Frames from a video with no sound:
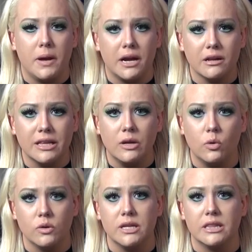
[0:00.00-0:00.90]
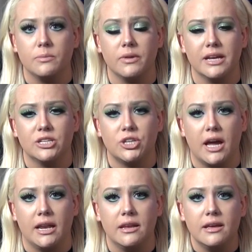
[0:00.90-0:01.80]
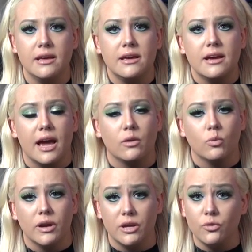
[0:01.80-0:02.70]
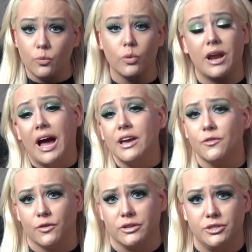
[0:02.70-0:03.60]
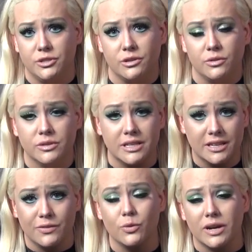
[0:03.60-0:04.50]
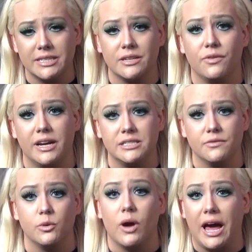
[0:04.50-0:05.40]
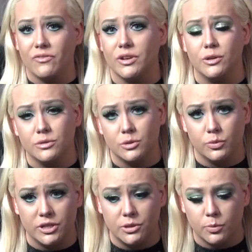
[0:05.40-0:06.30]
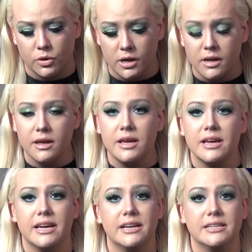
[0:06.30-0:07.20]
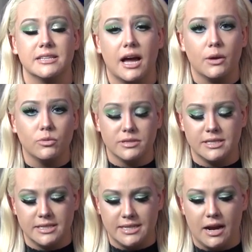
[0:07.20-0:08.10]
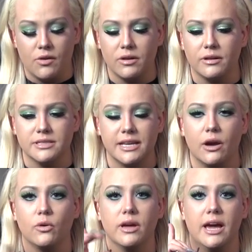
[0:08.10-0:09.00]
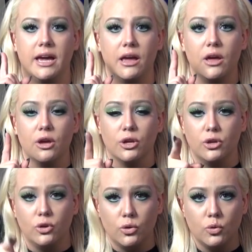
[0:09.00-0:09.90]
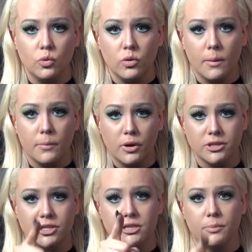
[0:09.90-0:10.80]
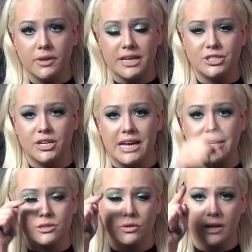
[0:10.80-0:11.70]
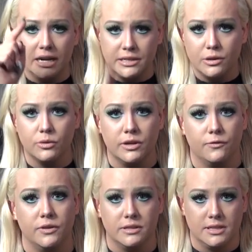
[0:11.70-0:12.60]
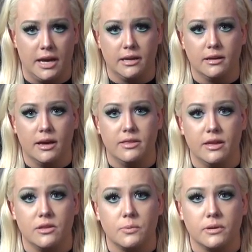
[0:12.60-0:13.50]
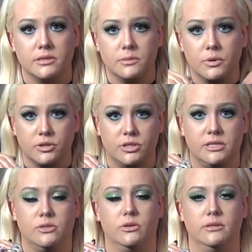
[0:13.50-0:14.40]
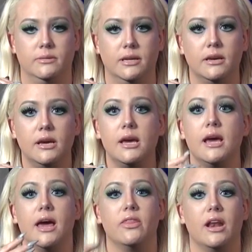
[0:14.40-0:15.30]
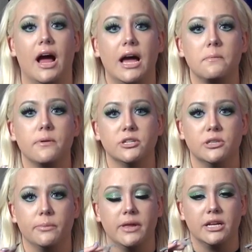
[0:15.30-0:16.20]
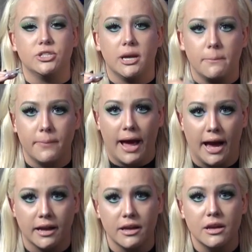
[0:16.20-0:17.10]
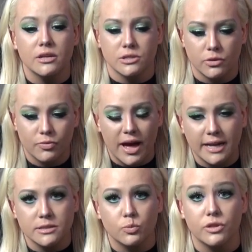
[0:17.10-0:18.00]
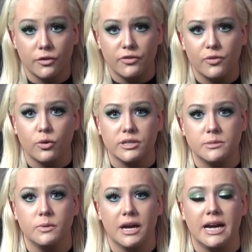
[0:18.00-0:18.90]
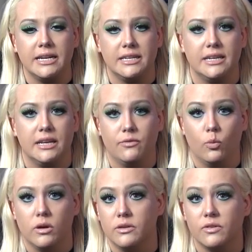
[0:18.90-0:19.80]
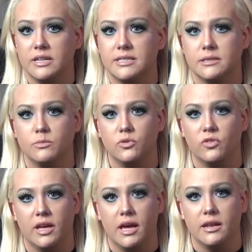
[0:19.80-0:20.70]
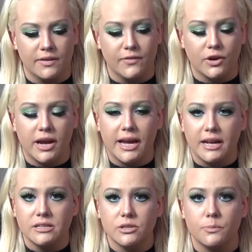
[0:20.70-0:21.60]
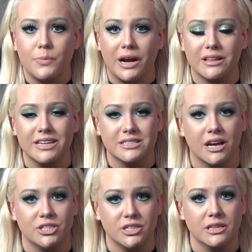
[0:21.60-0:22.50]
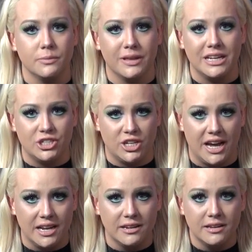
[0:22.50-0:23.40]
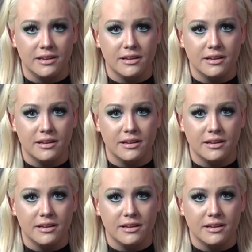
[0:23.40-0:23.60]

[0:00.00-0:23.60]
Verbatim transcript: barely holding the planchette. And what you what I first do to give you guys advice if you haven't used a Ouija board is I will sit down and I'll say, "Okay, you push the planchette so that I know what it feels like." And the other person pushes it towards me. And then I push the planchette back so that's the force behind it if one of us is moving it. If your hands are barely touching the planchette,